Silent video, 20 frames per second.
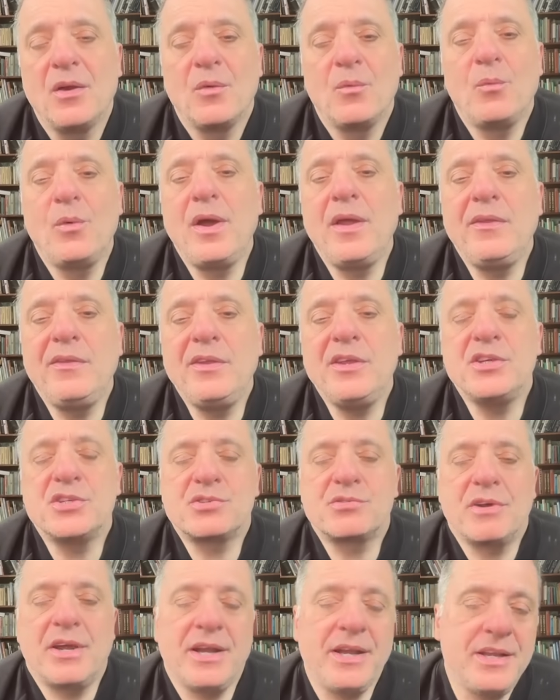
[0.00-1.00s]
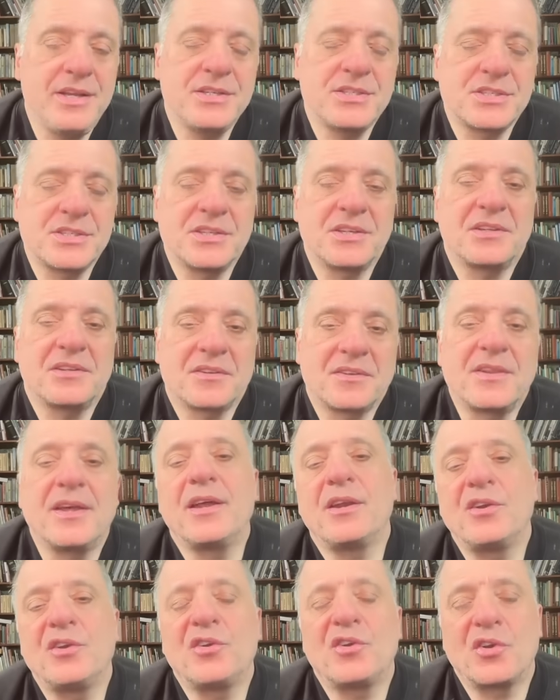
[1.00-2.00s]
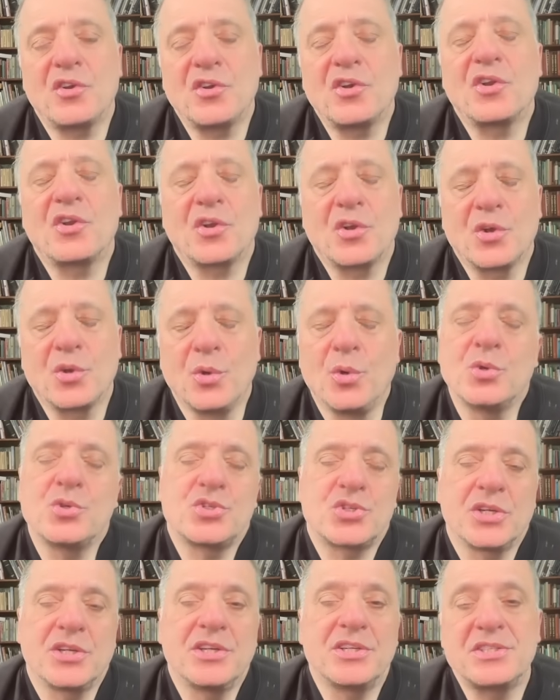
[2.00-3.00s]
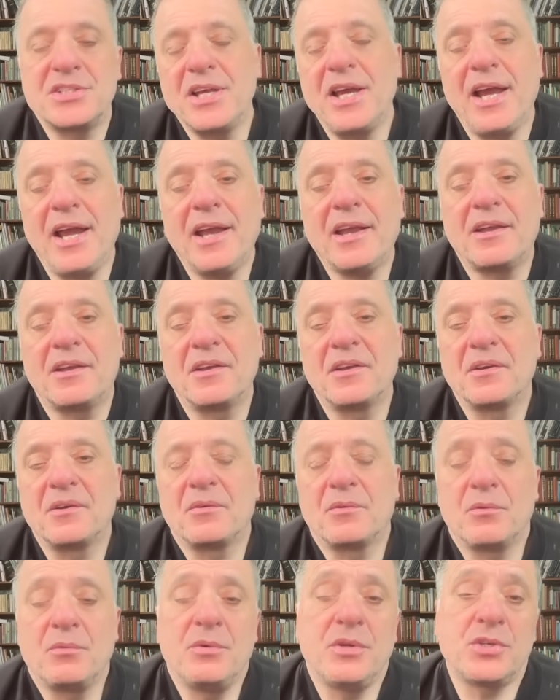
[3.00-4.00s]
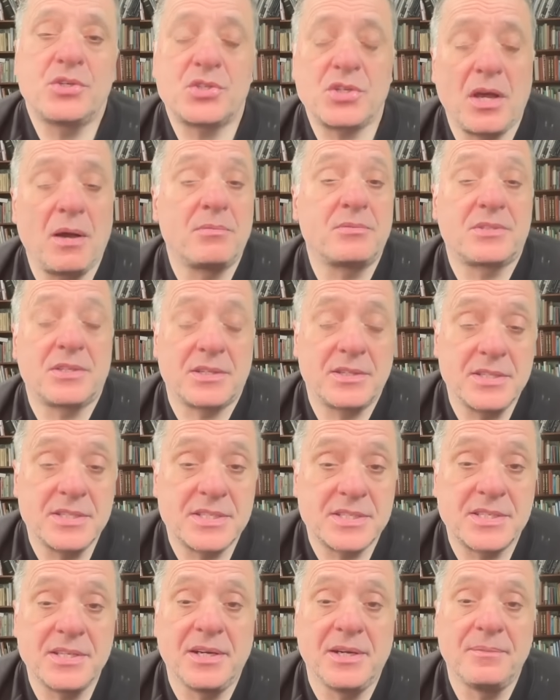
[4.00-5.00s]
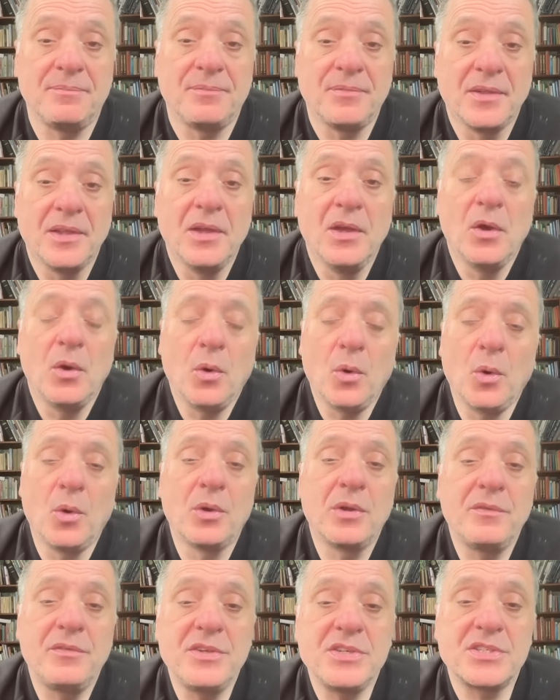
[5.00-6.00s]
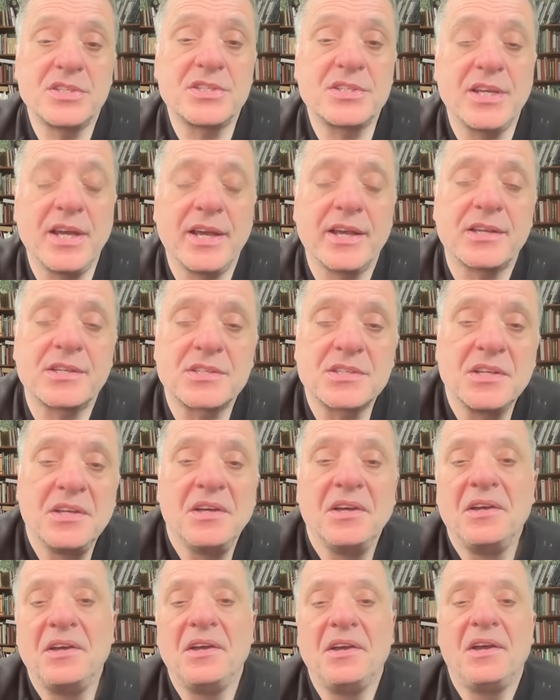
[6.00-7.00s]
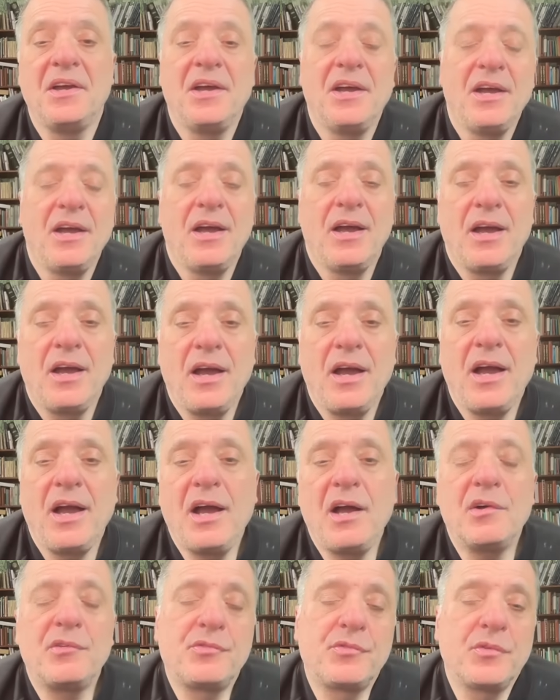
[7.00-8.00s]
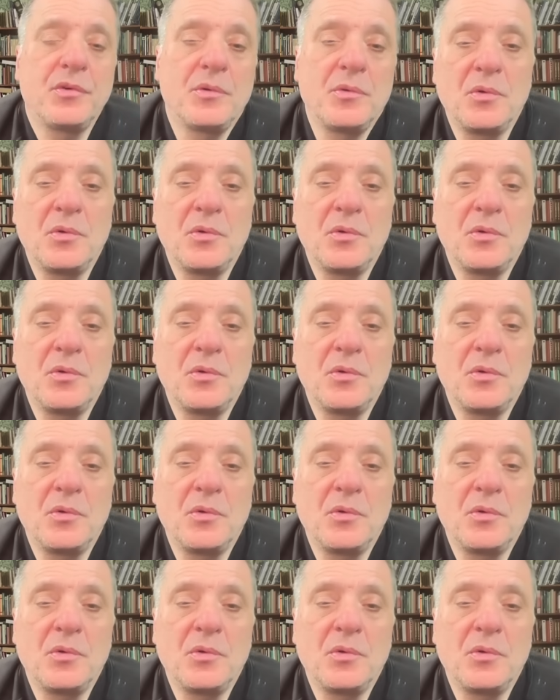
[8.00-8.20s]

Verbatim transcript: when the Israelis then launch an attack, which up to this time, all of these attacks have